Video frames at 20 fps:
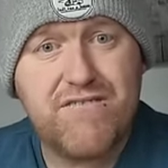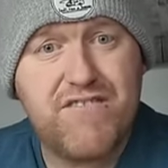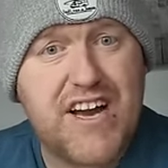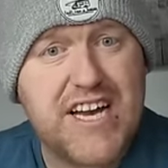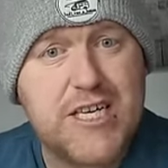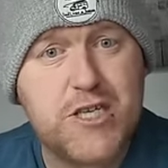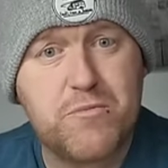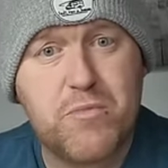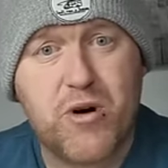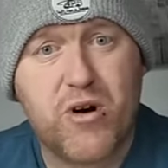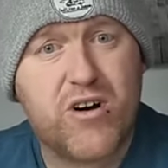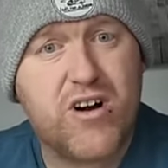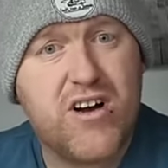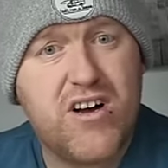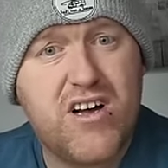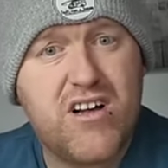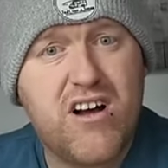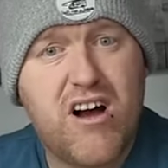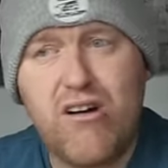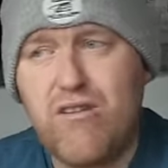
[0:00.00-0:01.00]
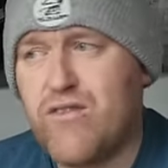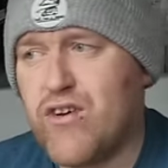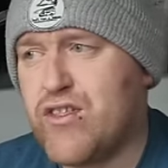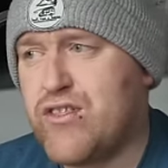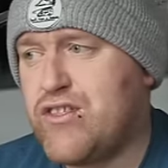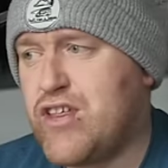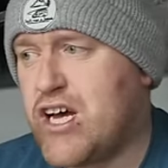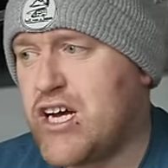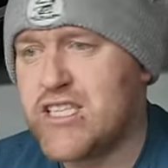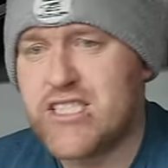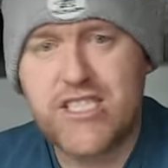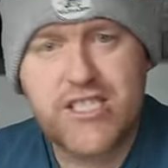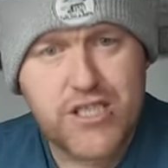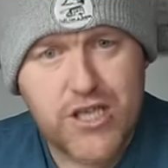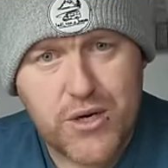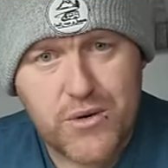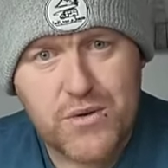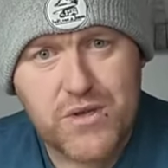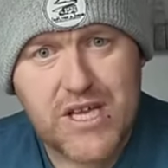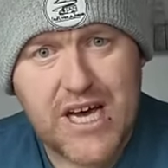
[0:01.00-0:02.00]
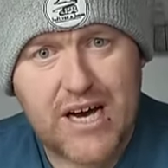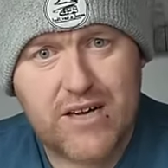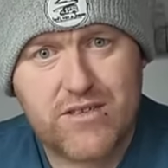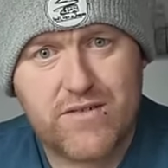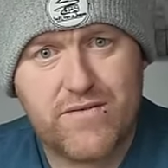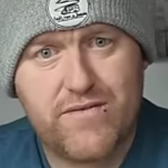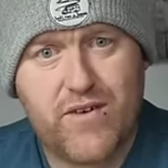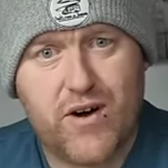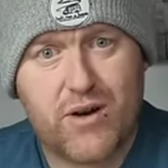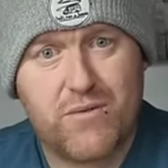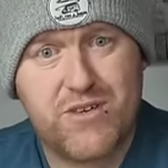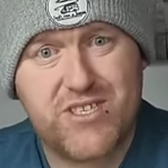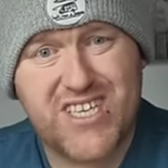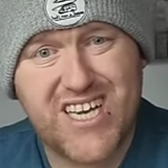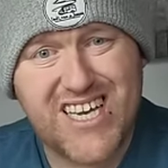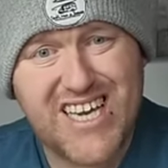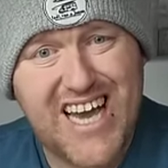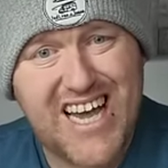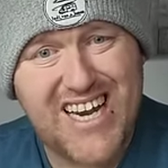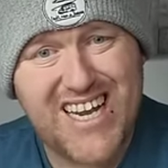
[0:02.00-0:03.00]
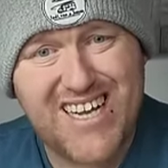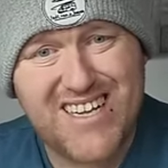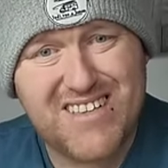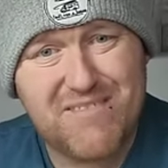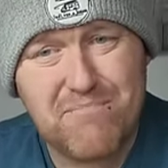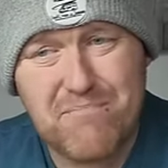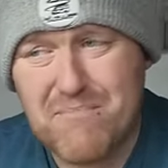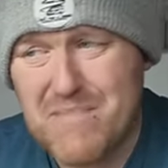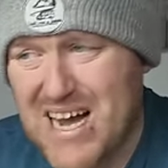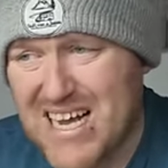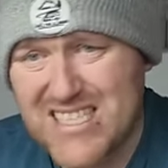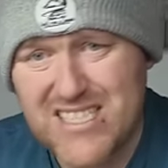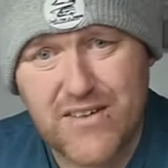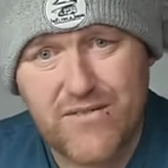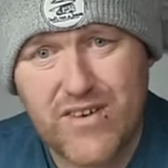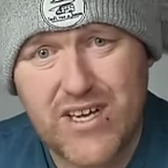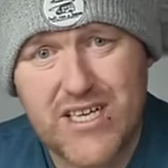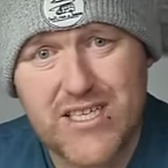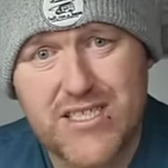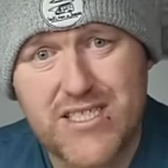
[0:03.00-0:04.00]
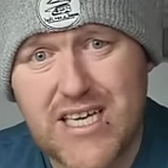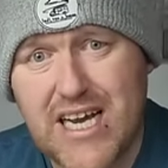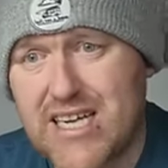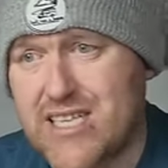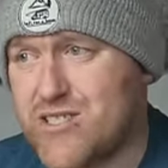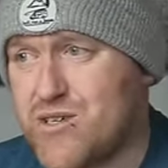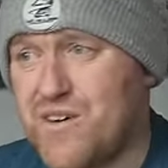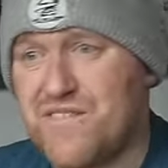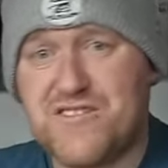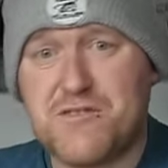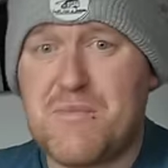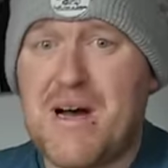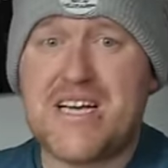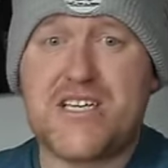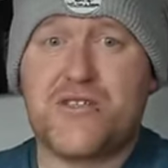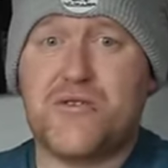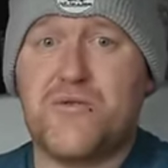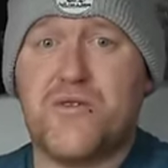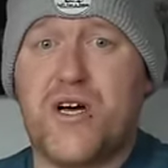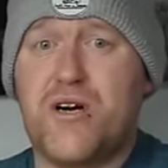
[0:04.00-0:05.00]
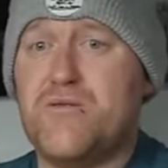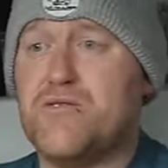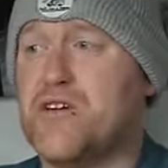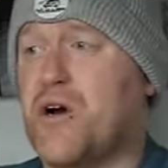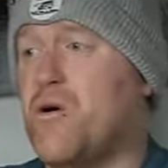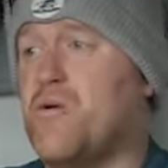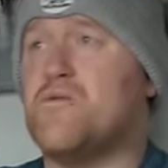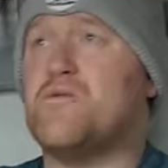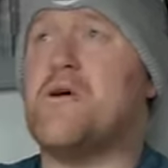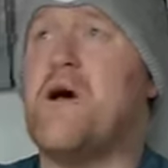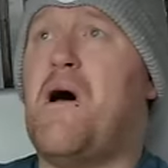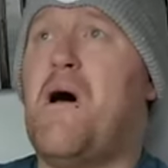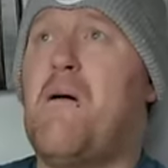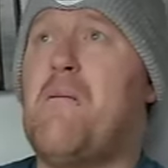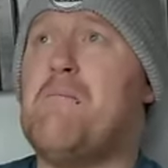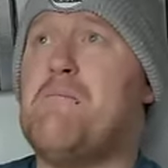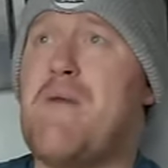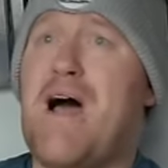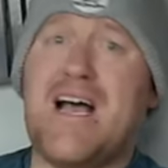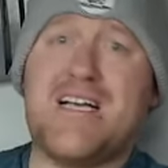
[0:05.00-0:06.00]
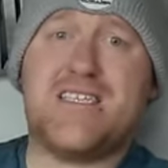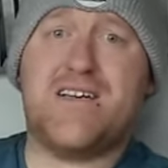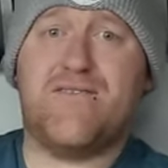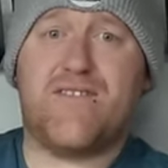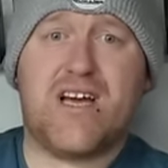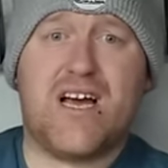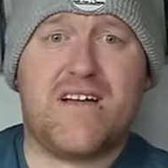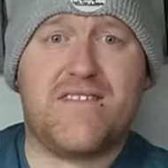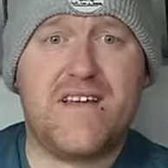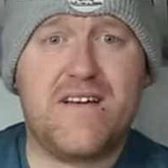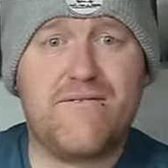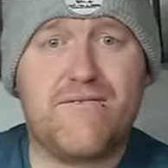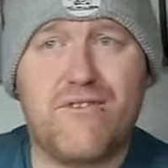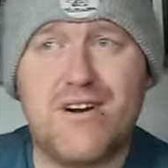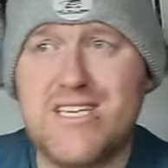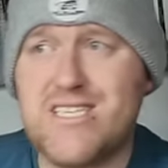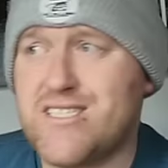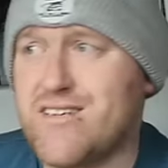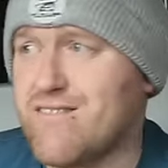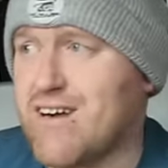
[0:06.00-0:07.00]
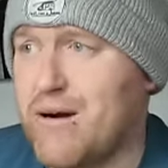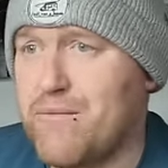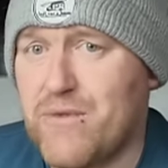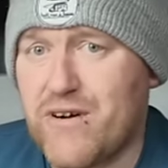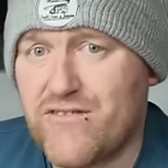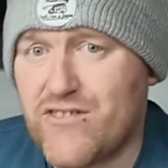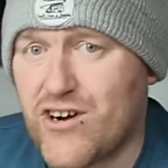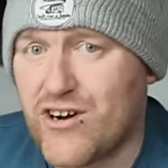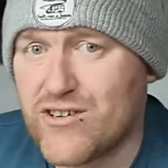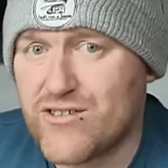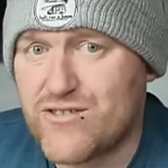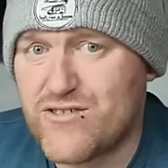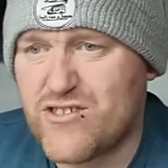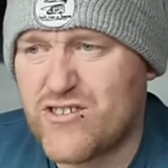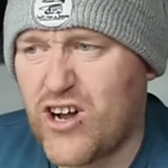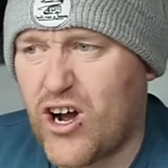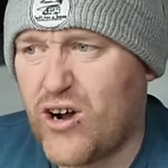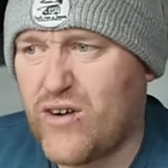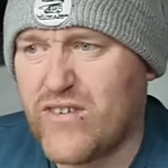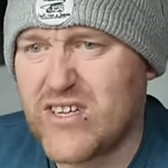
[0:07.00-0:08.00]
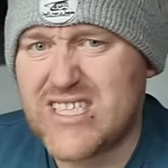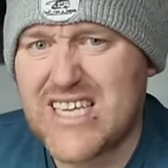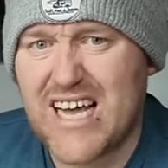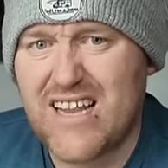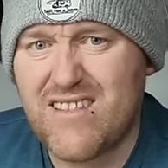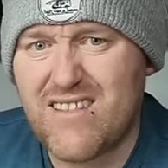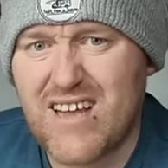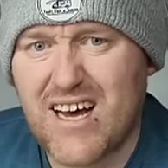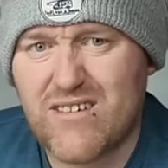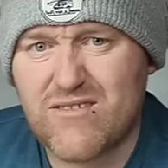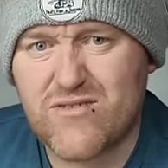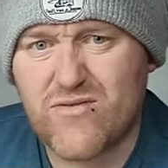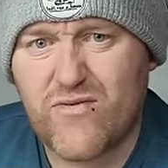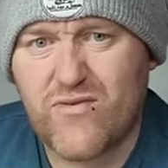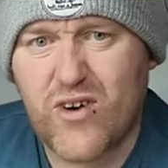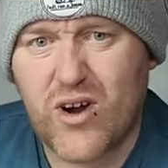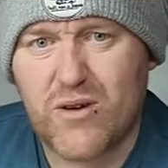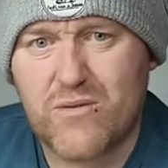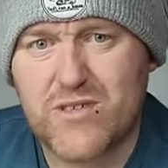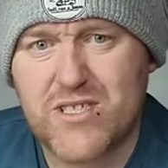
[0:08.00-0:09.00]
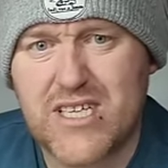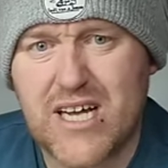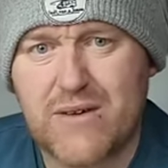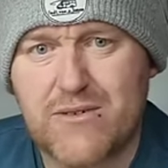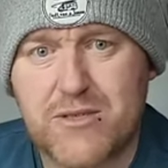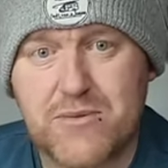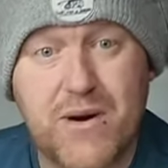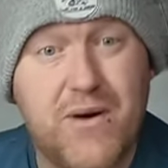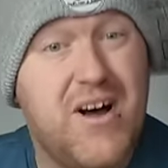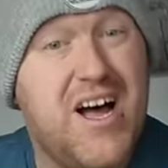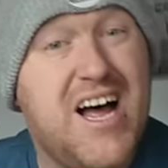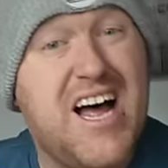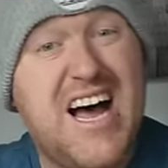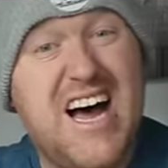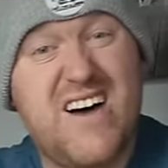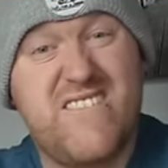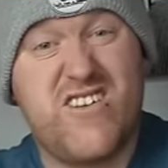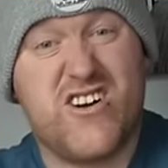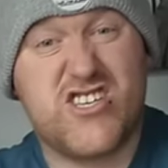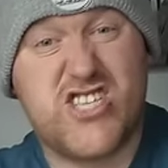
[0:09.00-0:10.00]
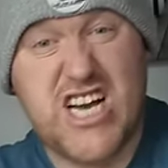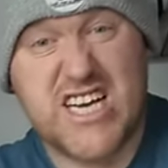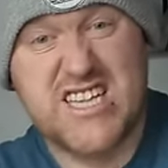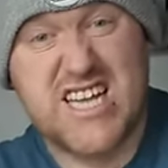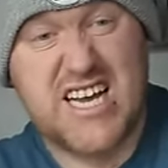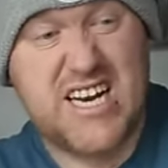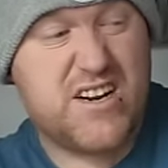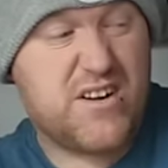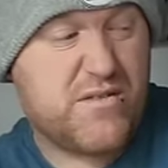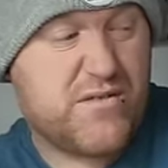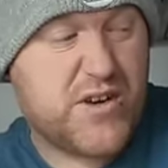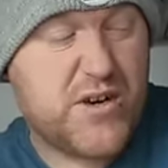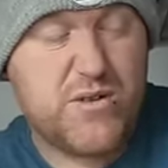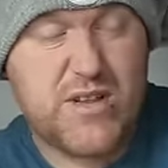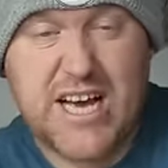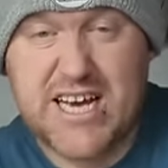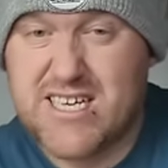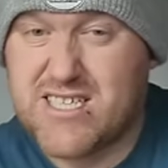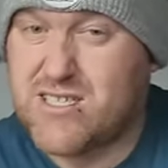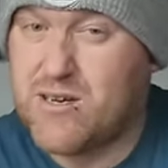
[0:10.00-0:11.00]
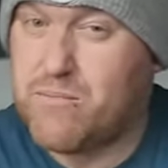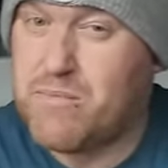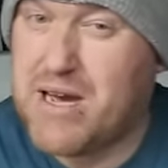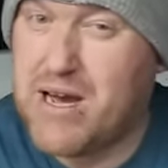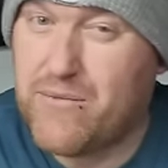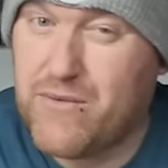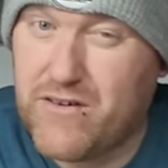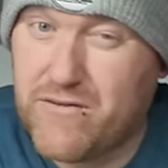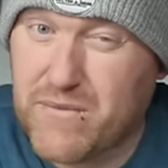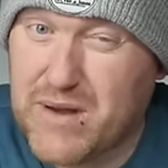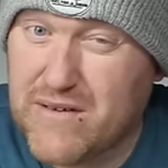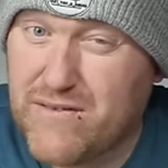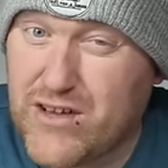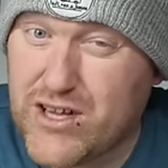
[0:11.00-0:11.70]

Facebook, over 32,000 followers. Again, massively insane. So I've smashed all those goals massively. I think for Instagram, we've got over 10,000 followers now as well. I've not checked that in a few days, so bear with me.